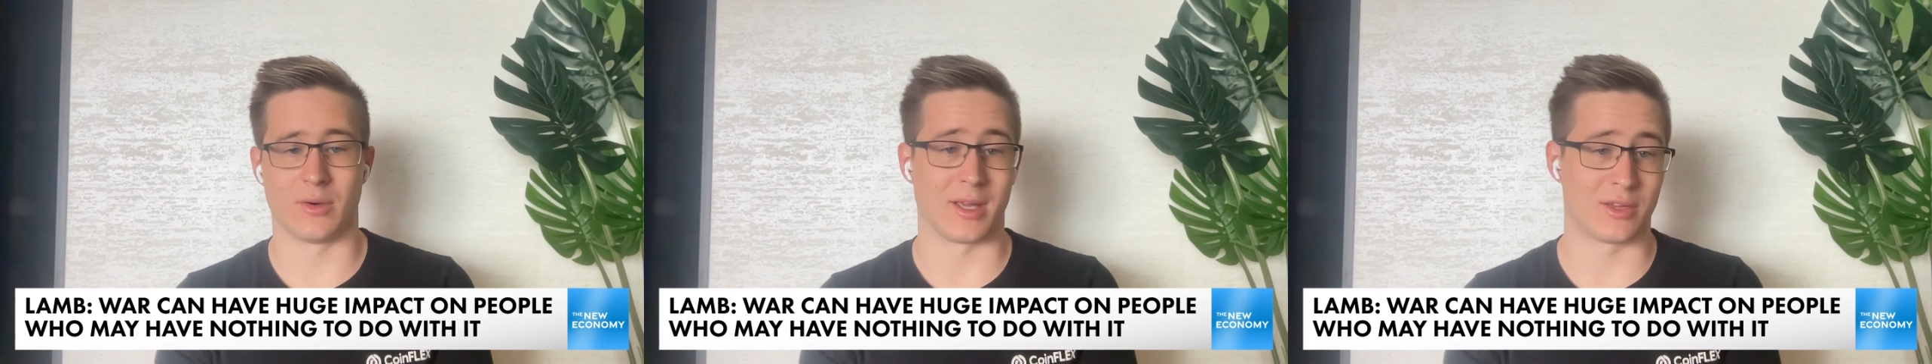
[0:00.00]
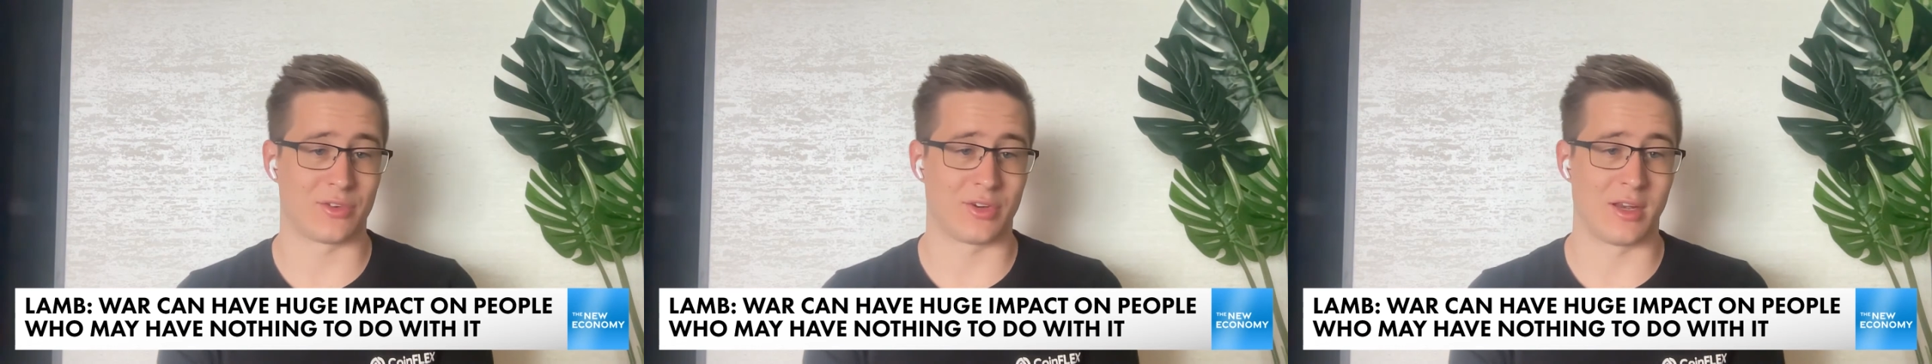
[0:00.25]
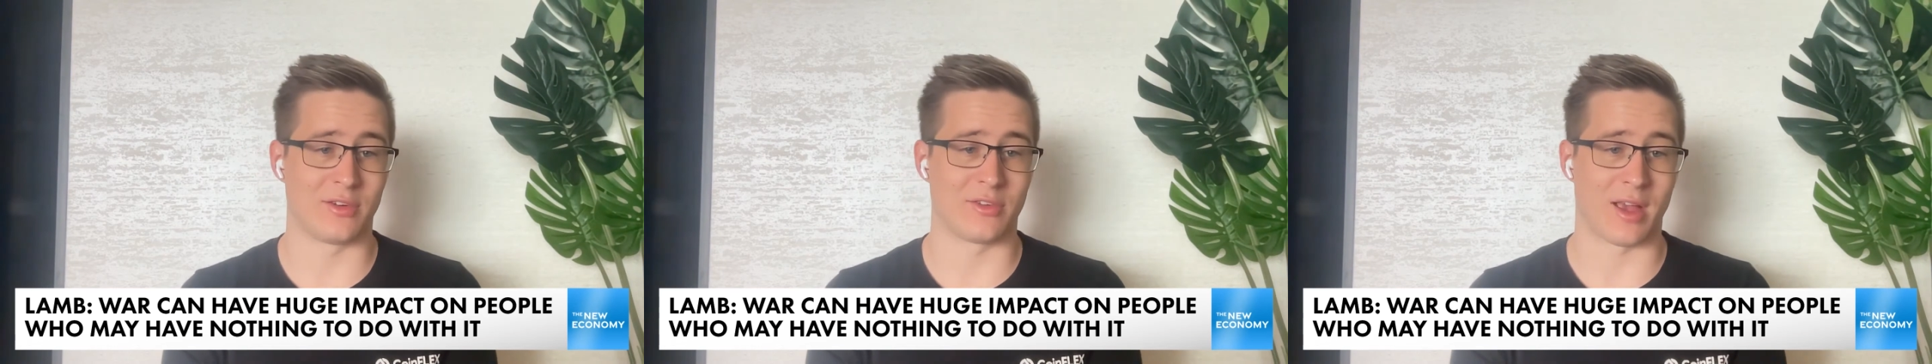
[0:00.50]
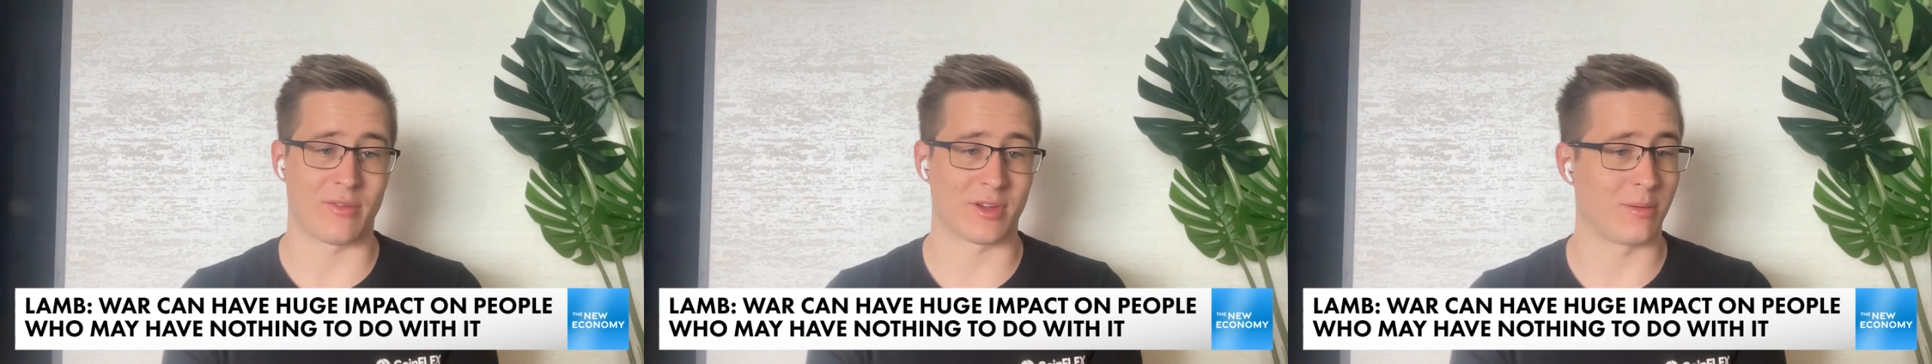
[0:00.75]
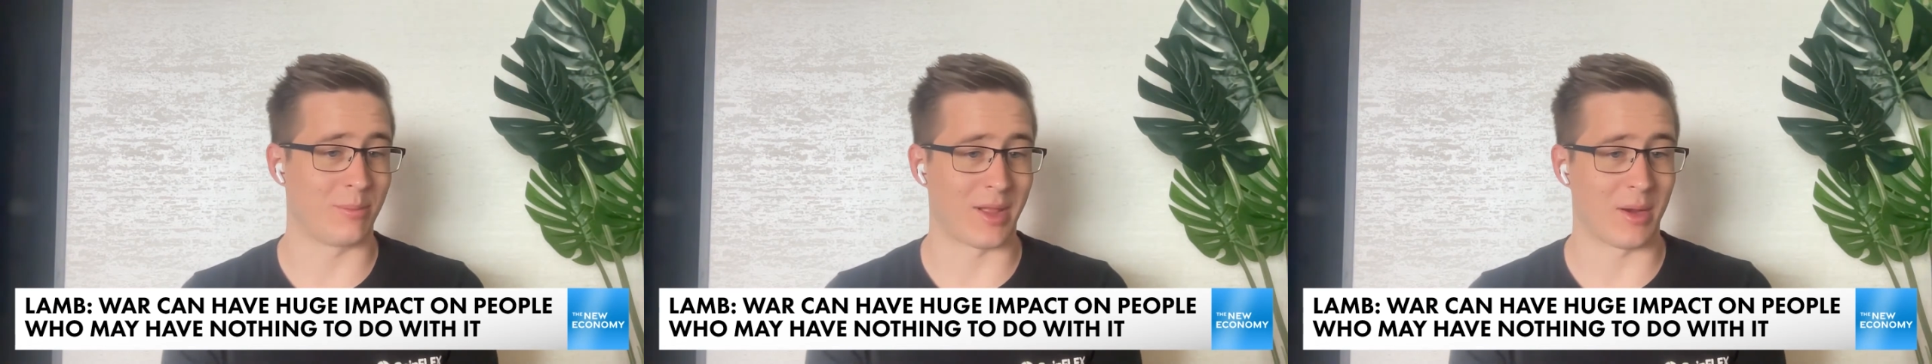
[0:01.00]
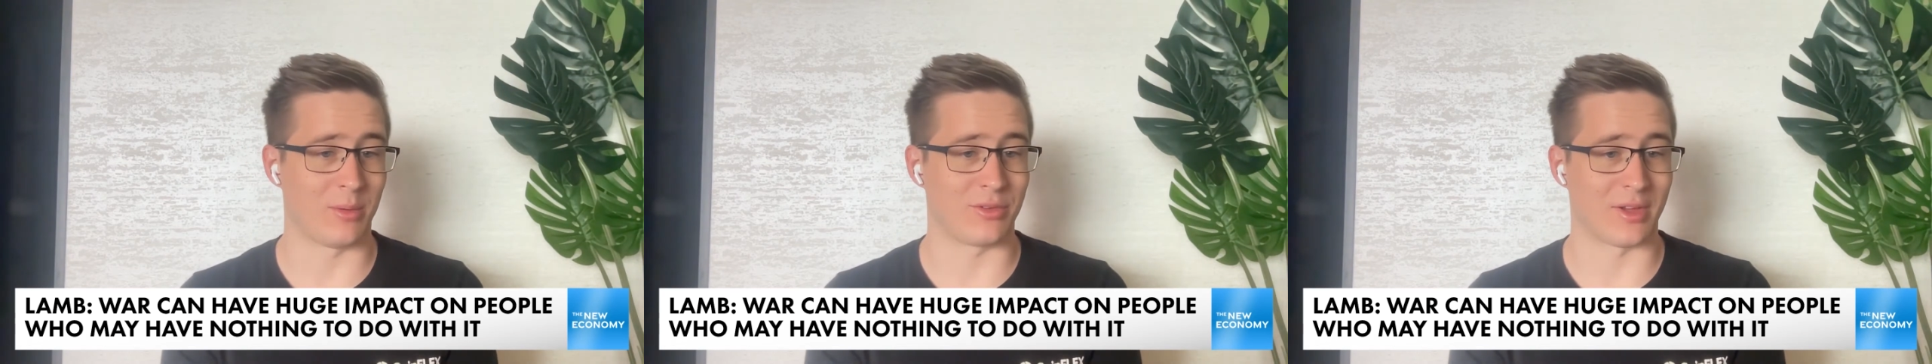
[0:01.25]
exchanges have to
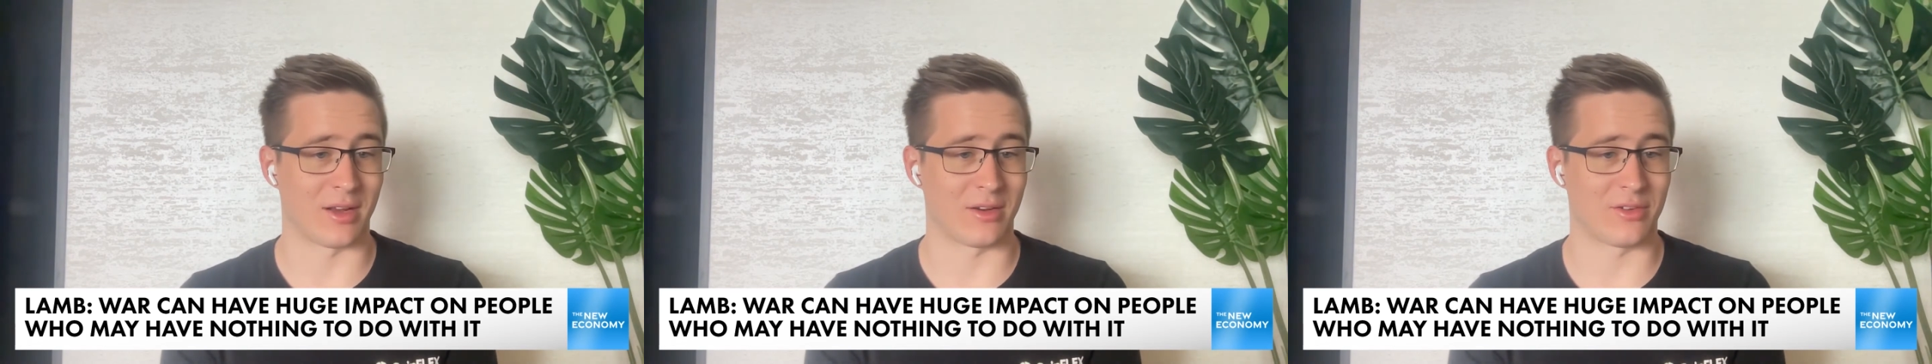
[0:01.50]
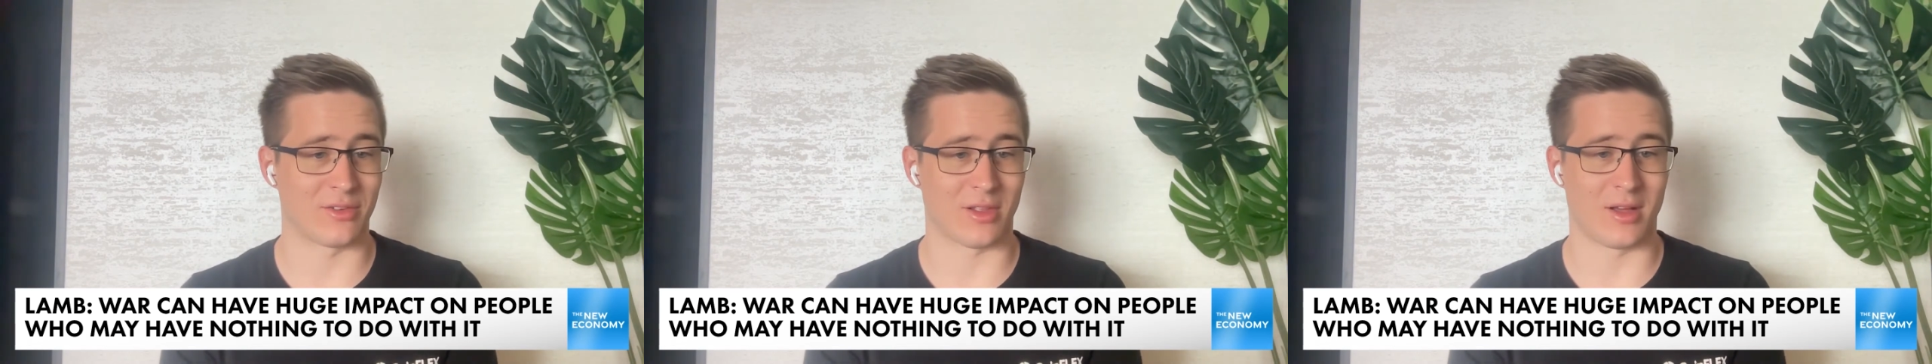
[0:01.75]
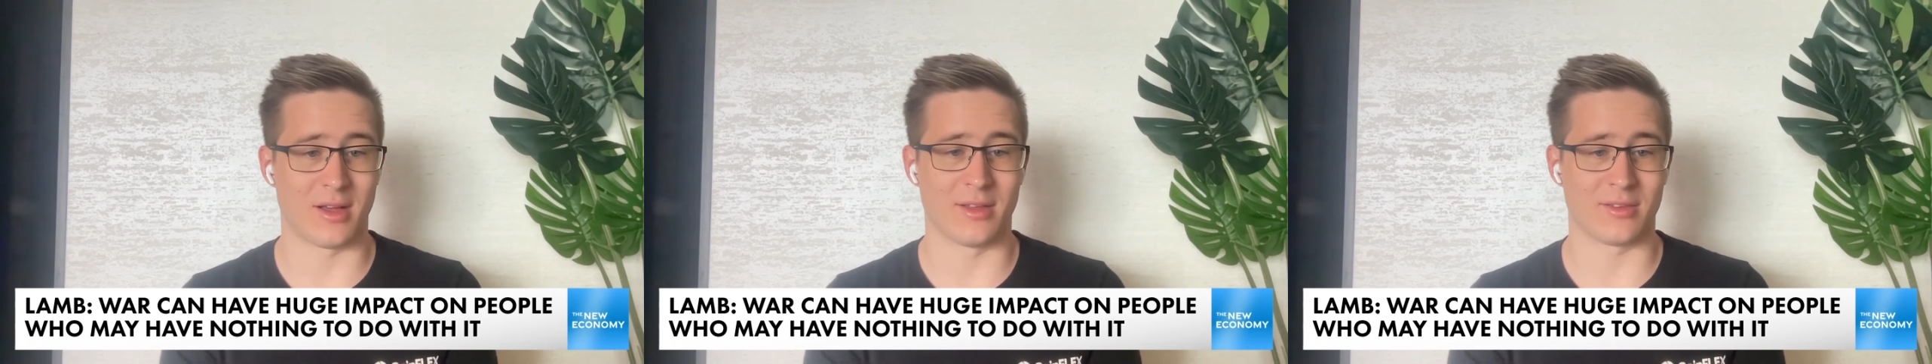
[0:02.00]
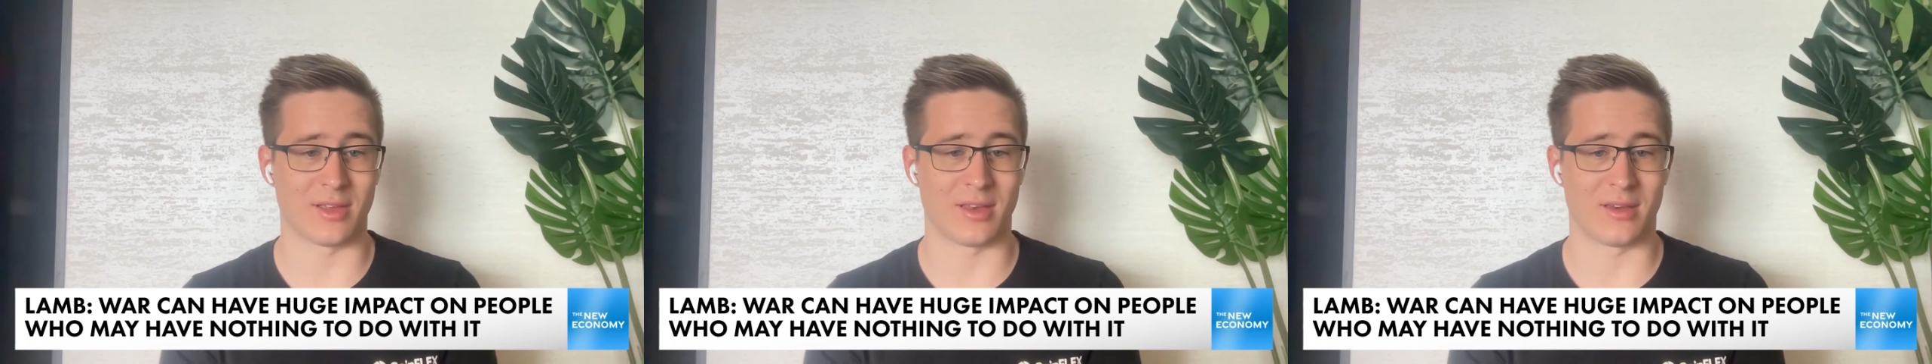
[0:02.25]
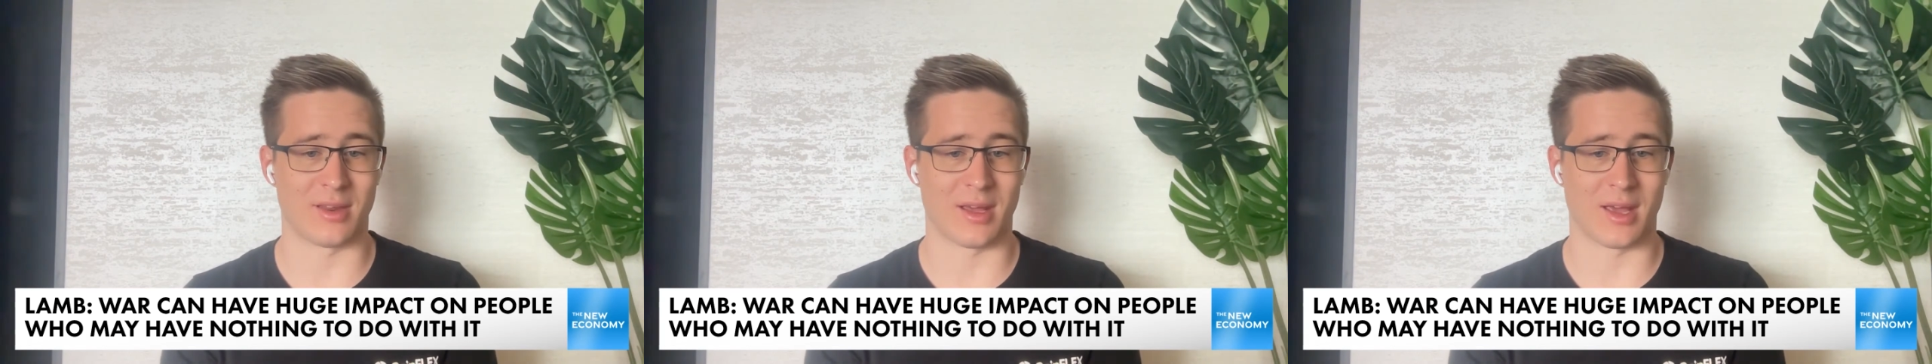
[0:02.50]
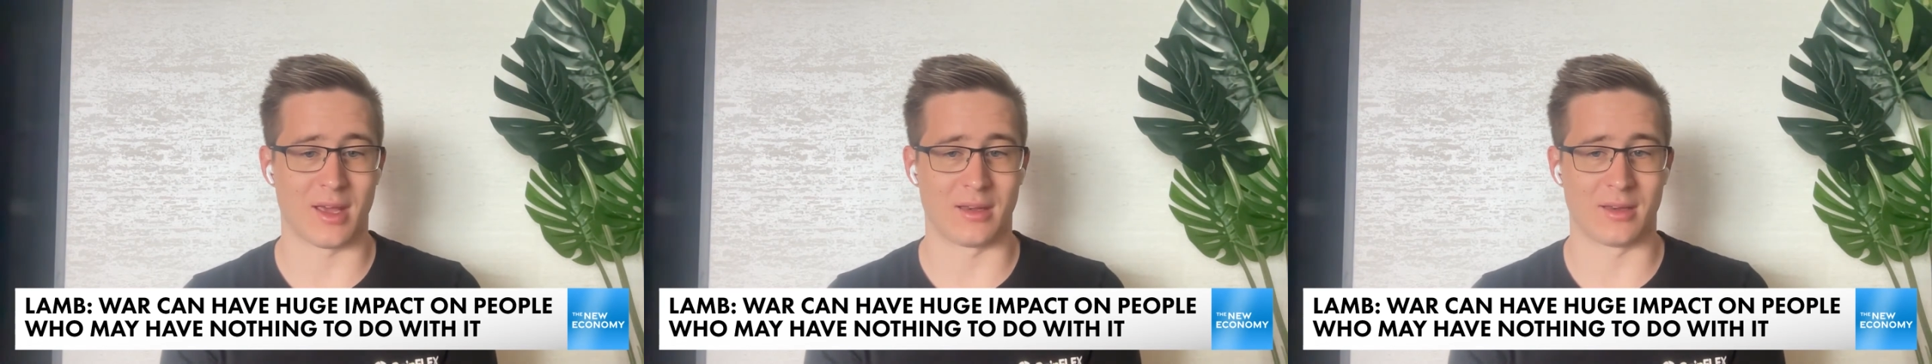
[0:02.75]
comply with sanctions laws,
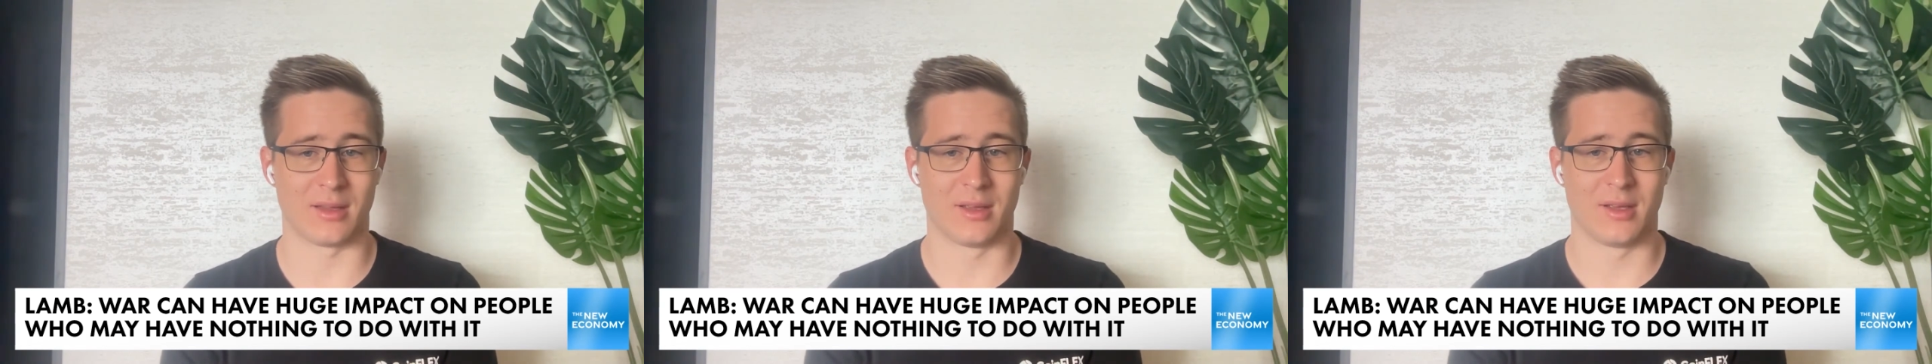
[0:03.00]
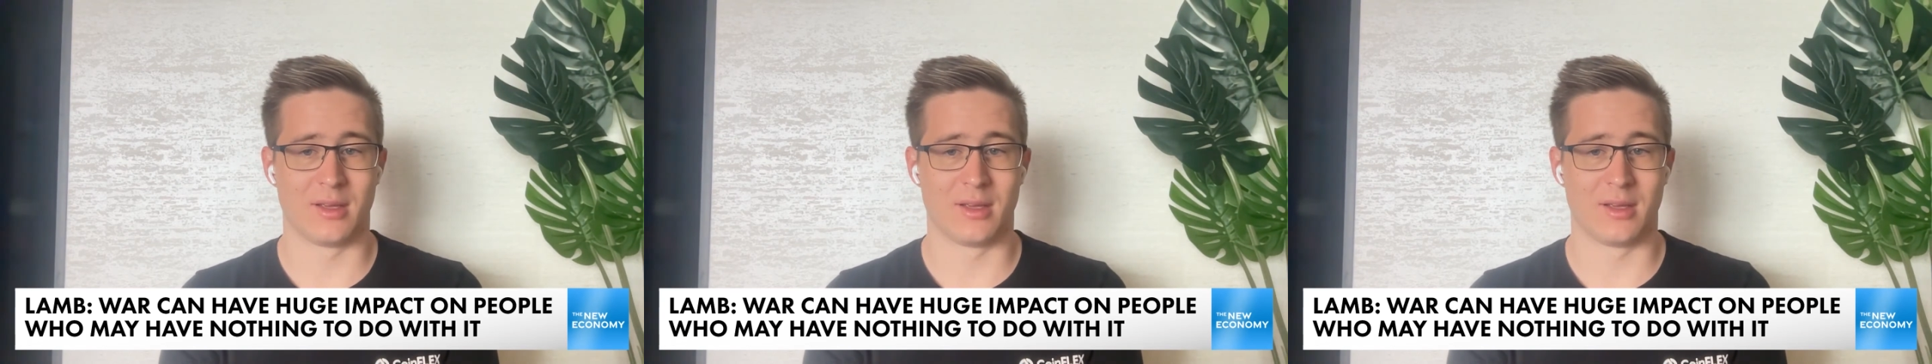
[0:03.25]
and